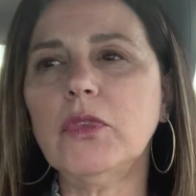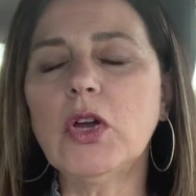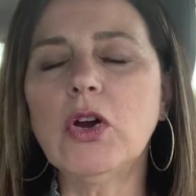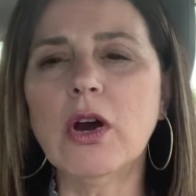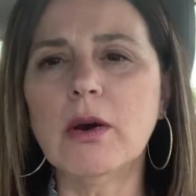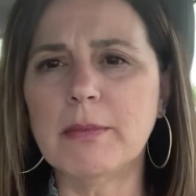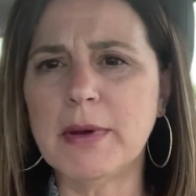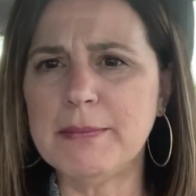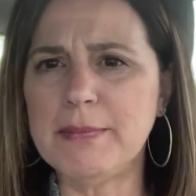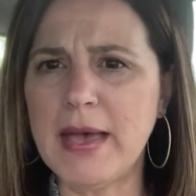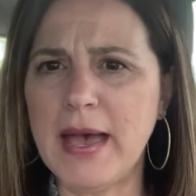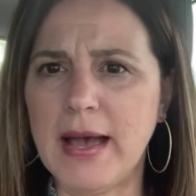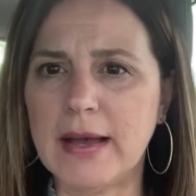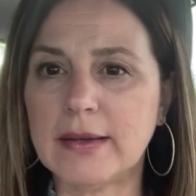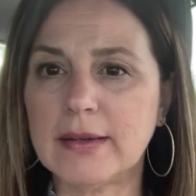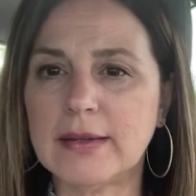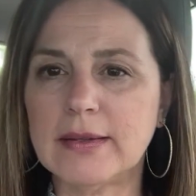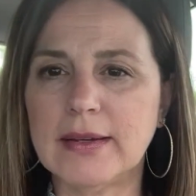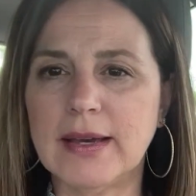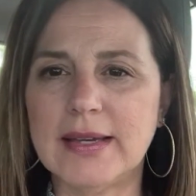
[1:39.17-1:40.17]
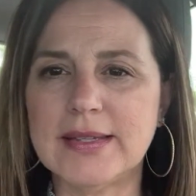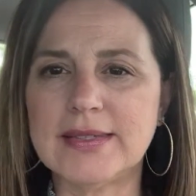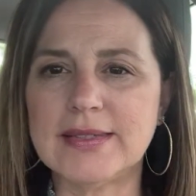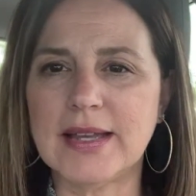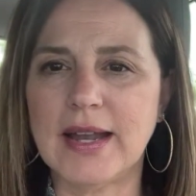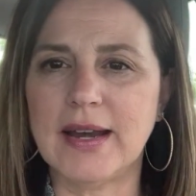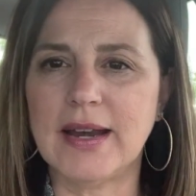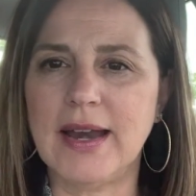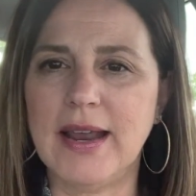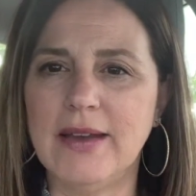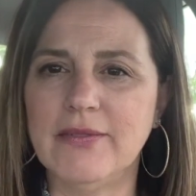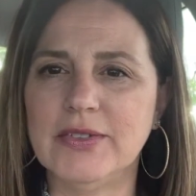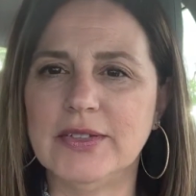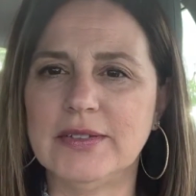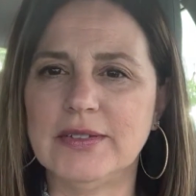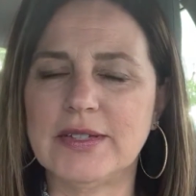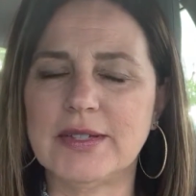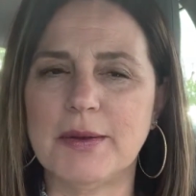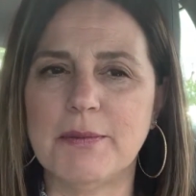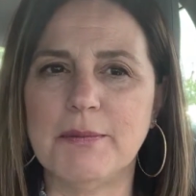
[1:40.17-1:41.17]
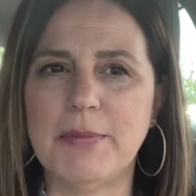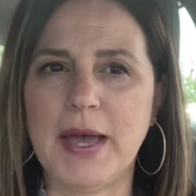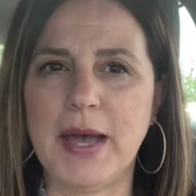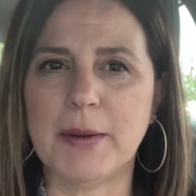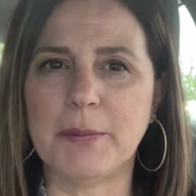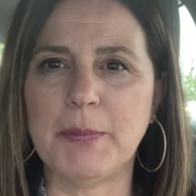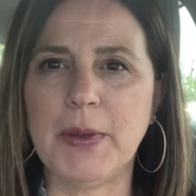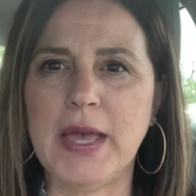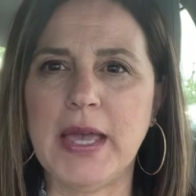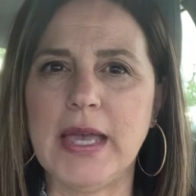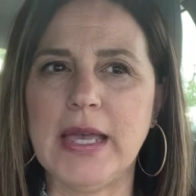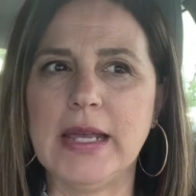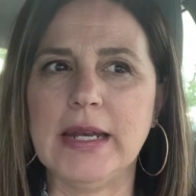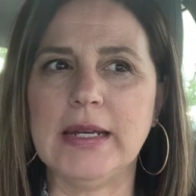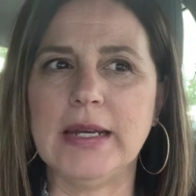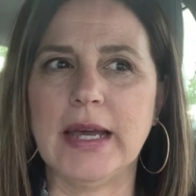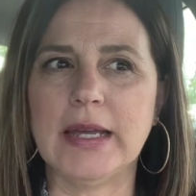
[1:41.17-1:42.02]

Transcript: hurt my back. I started having some back pain.